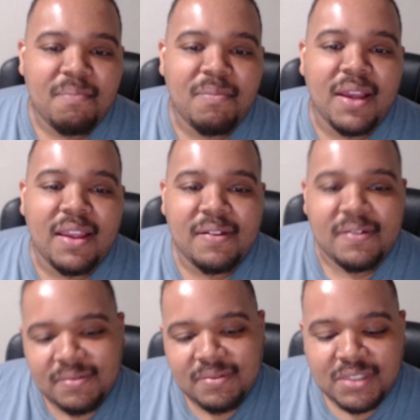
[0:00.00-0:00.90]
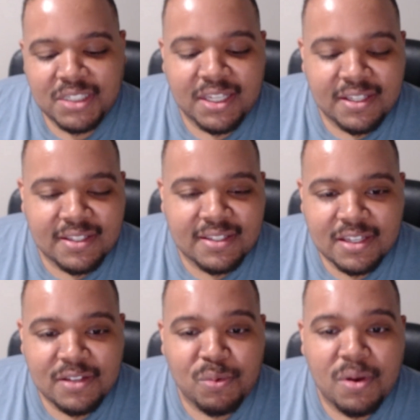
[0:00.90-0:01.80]
but
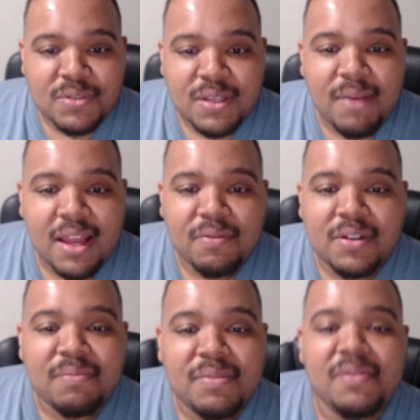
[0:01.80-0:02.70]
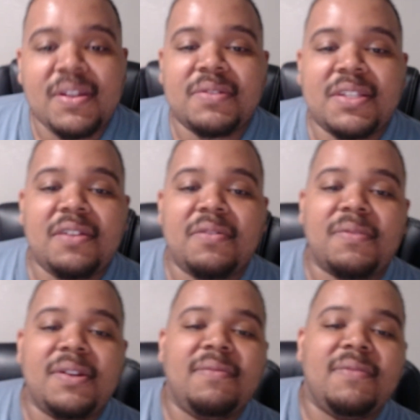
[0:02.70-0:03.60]
she's what somebody can be
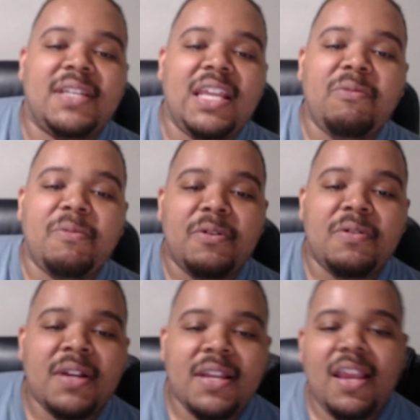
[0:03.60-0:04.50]
considered redeemable